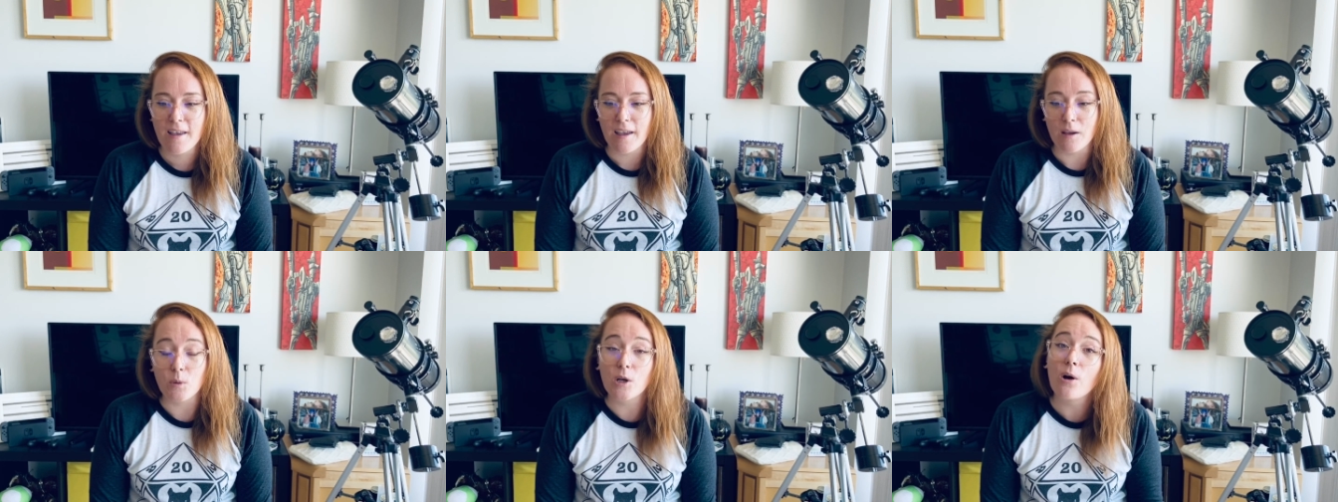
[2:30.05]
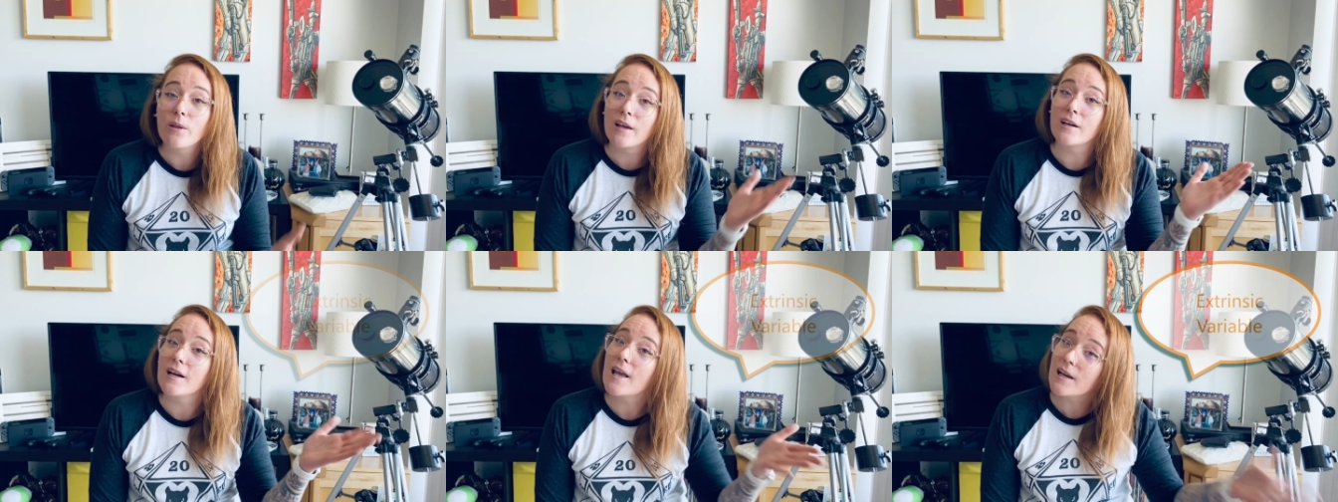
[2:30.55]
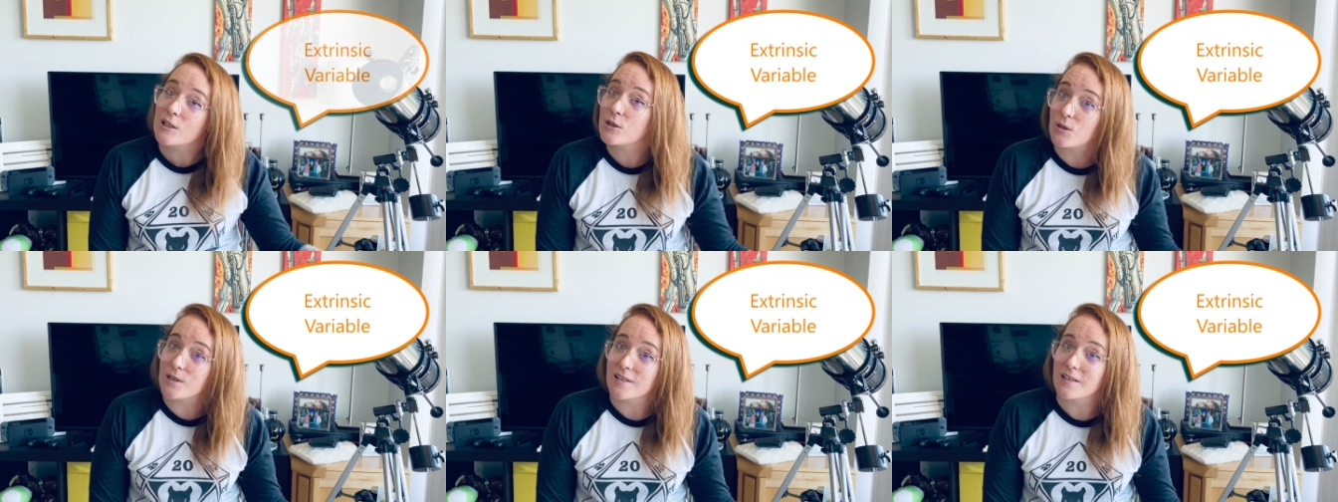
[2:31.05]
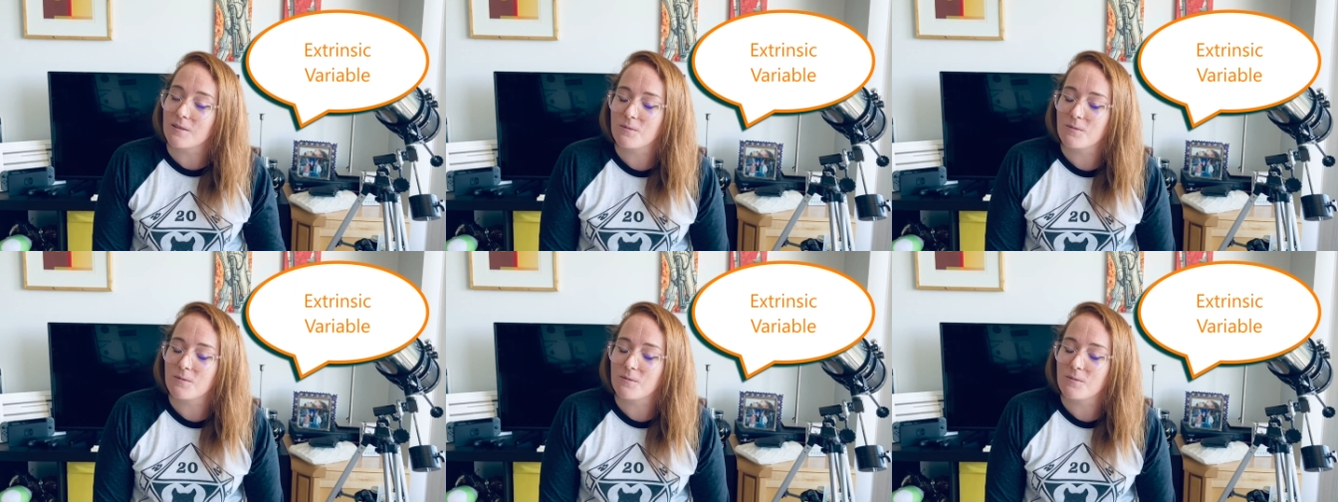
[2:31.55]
And we call that an extrinsic